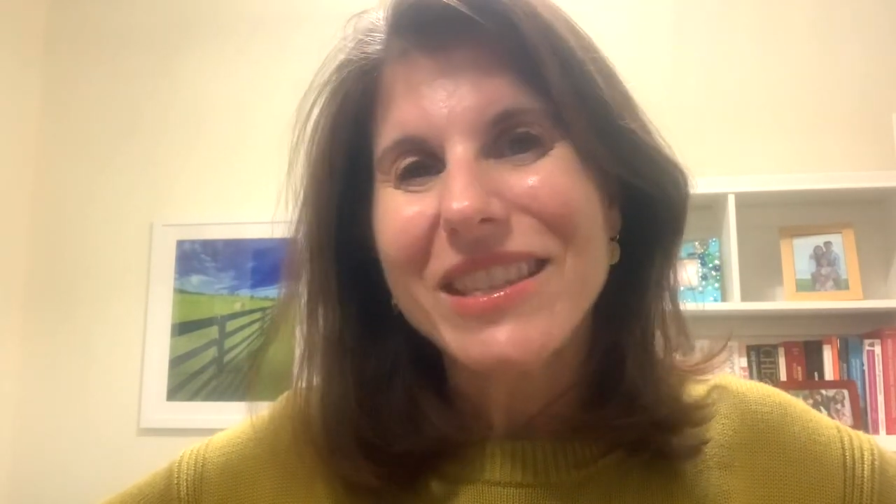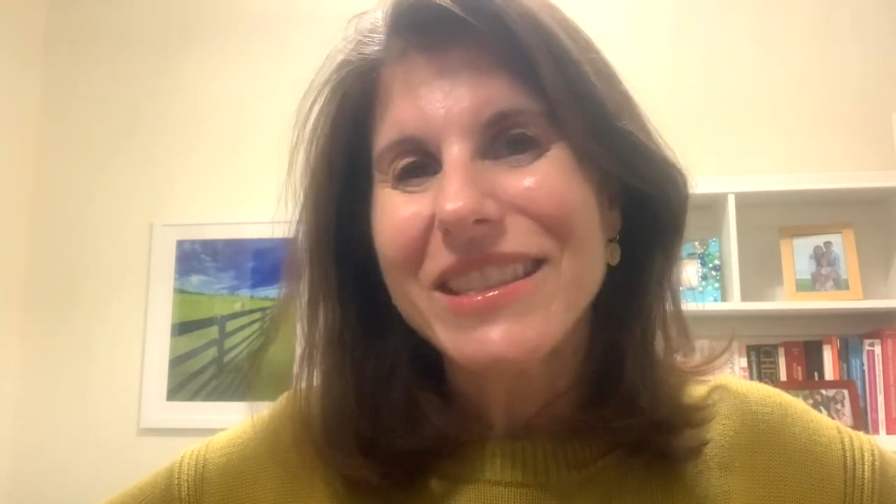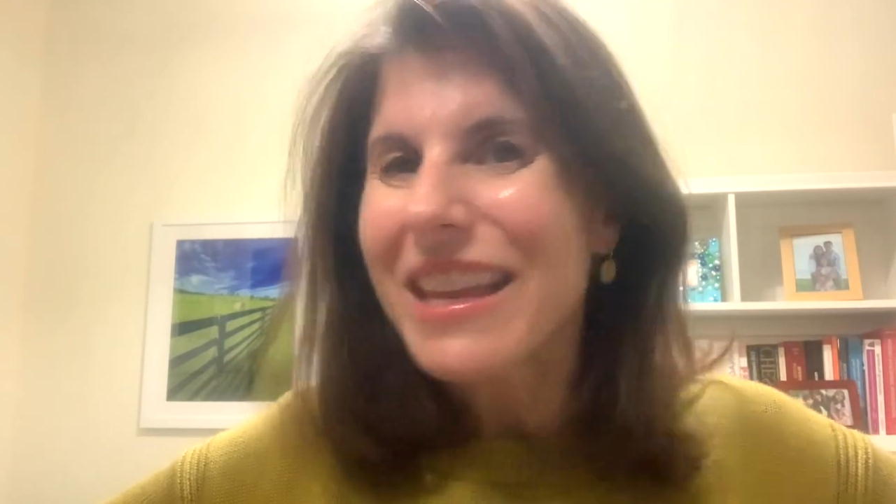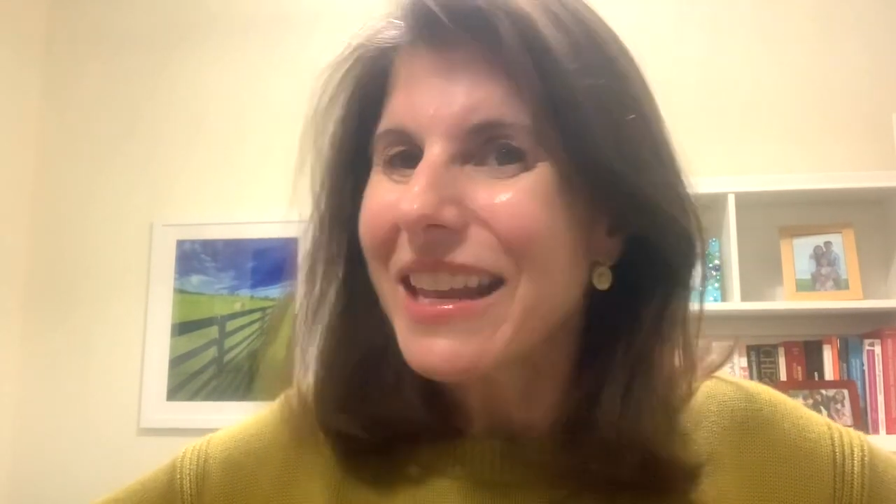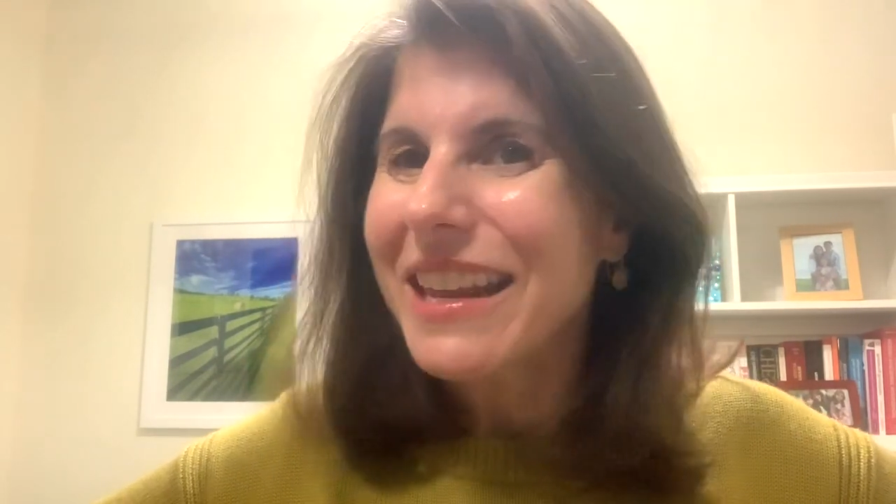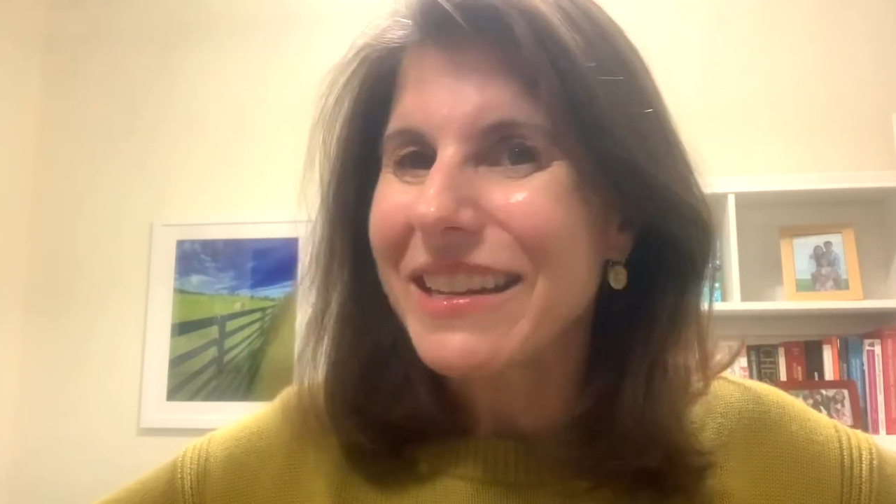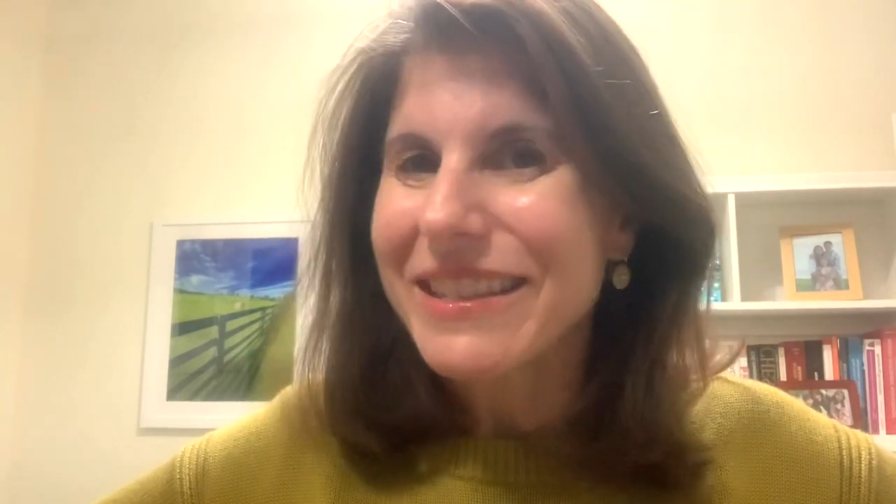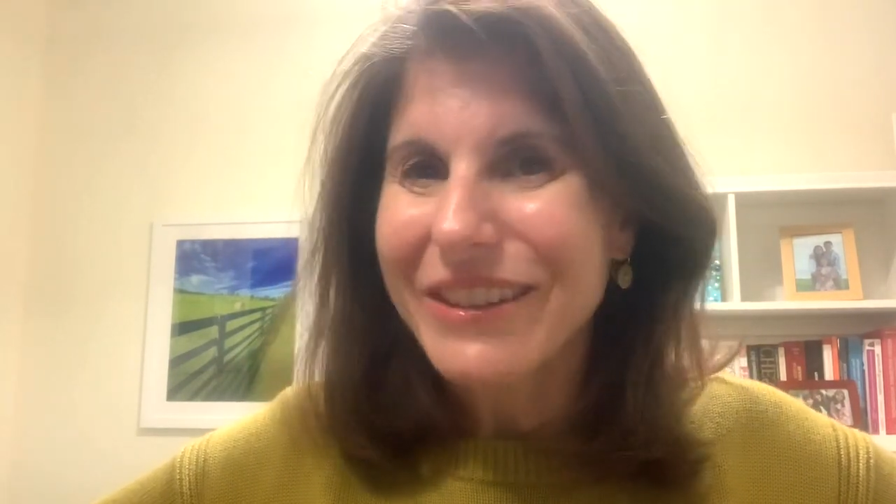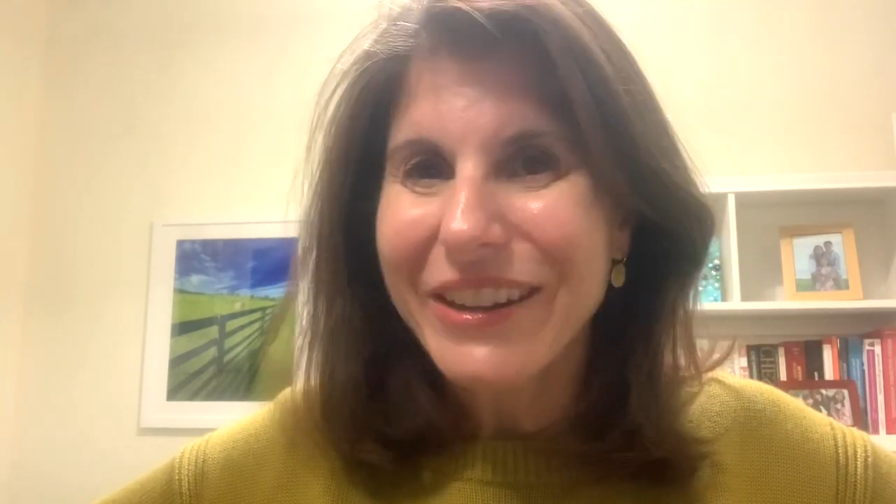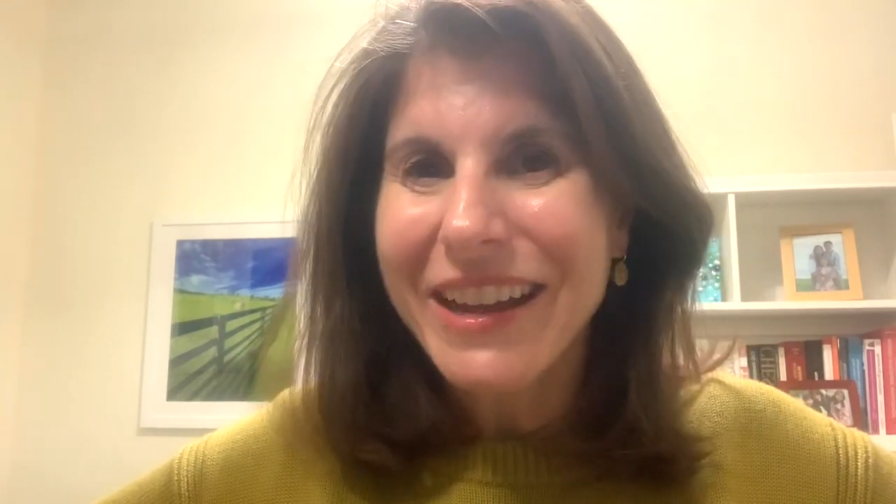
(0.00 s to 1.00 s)
sit in a
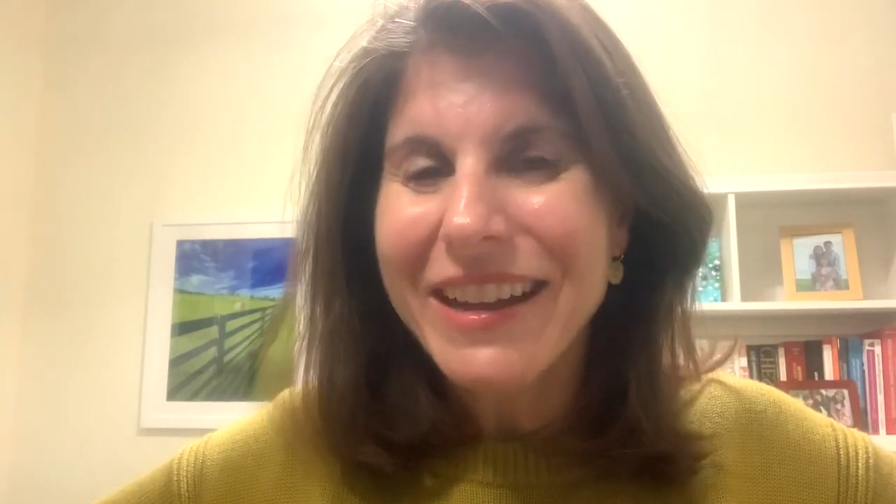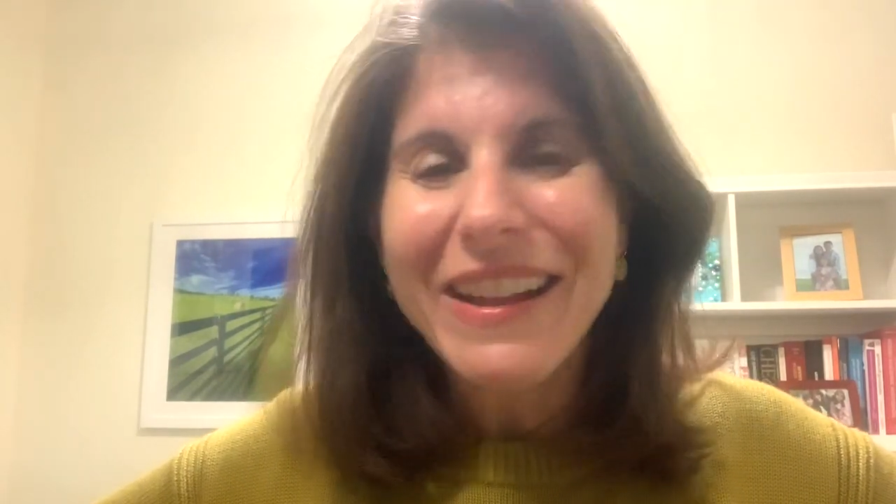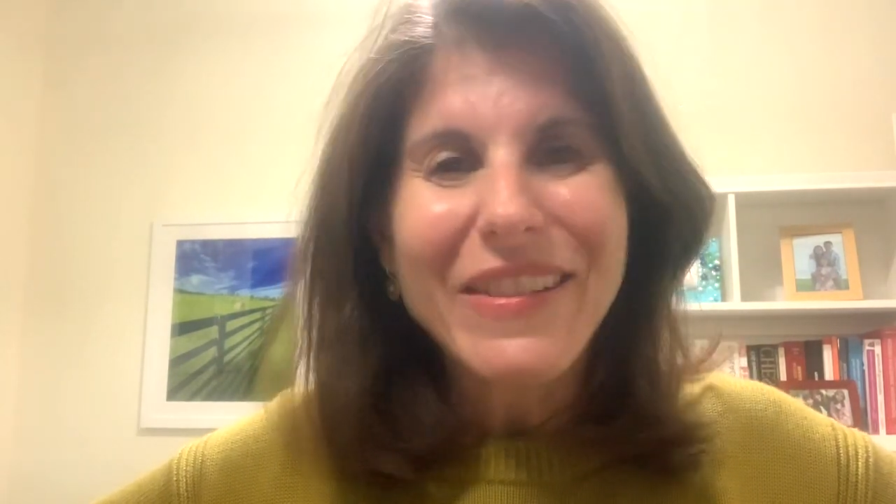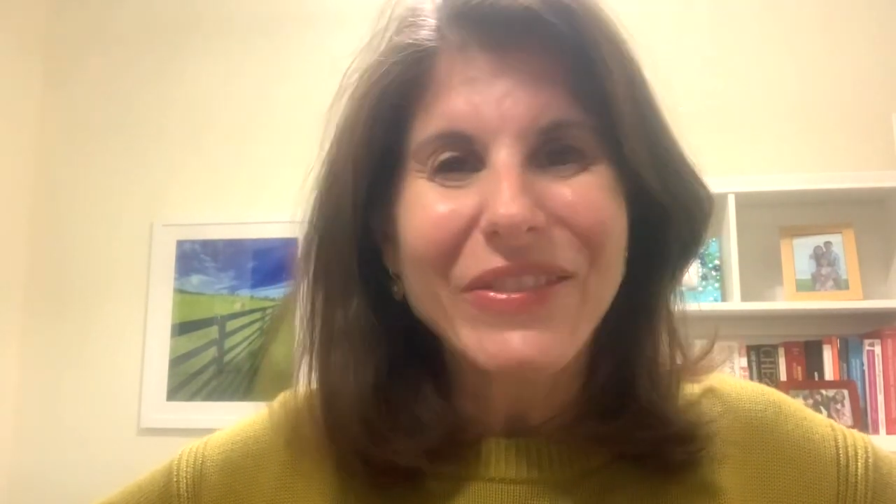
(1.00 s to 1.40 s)
sukkah,